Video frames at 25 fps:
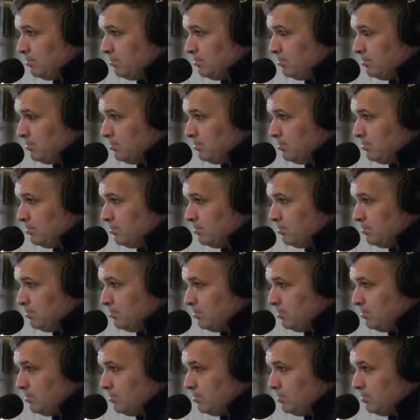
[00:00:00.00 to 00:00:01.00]

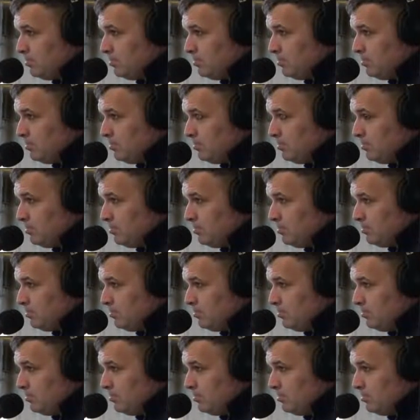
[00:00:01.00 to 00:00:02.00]

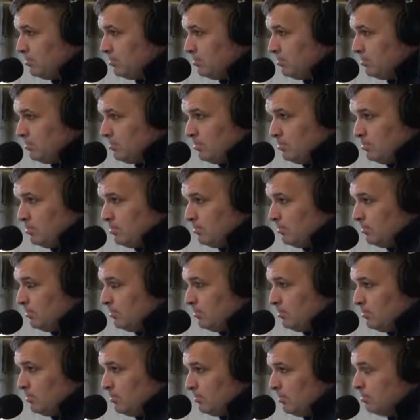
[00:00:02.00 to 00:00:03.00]

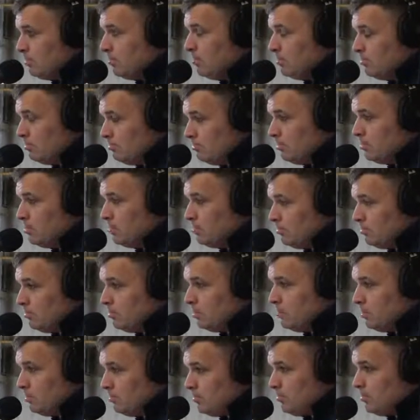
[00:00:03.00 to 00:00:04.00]

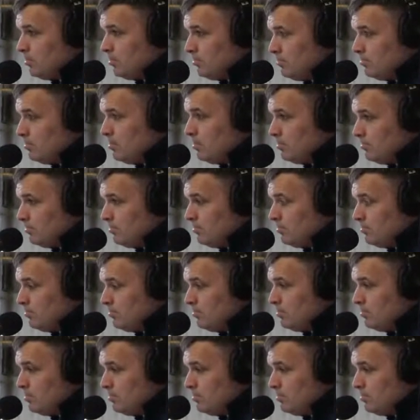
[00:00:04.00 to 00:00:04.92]
[no speech]